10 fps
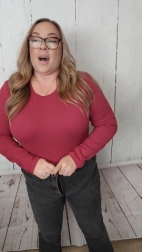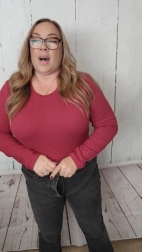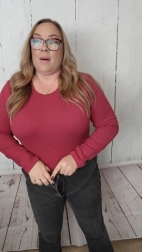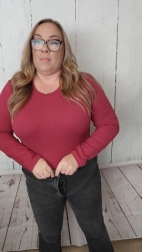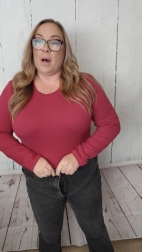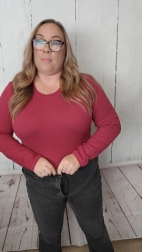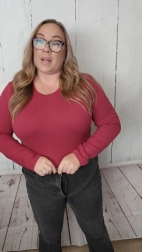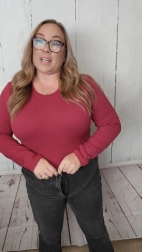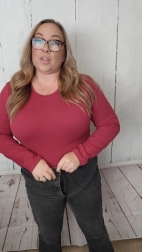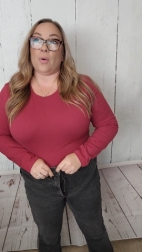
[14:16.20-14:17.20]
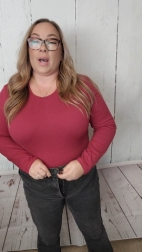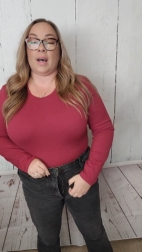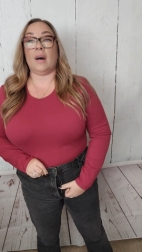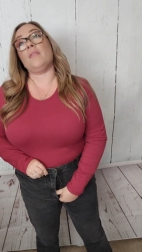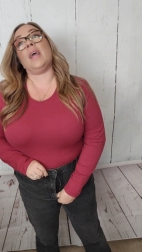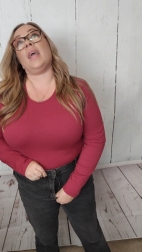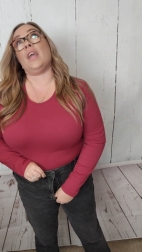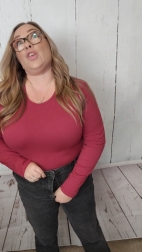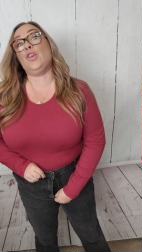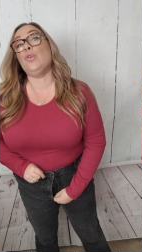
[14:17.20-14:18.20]
um, but I don't have
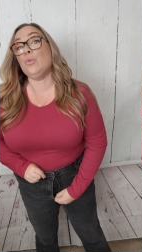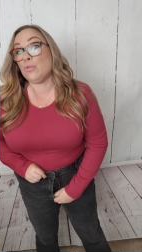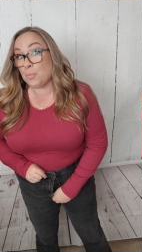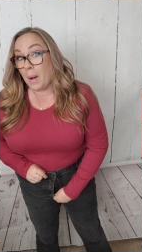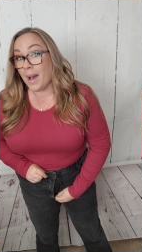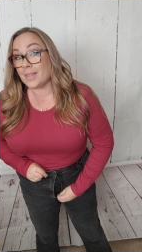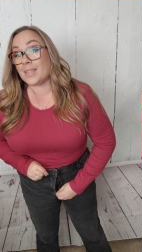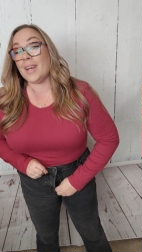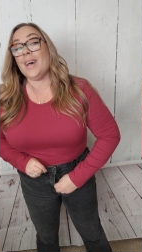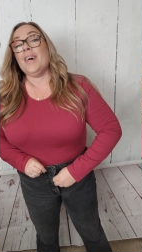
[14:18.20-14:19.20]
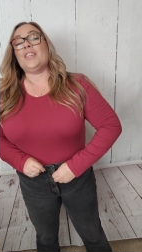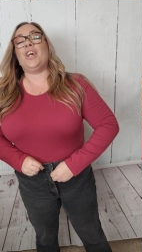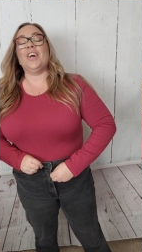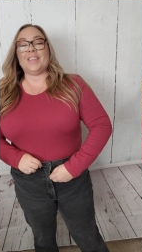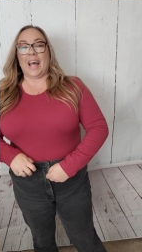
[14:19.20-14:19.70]
a huge butt. To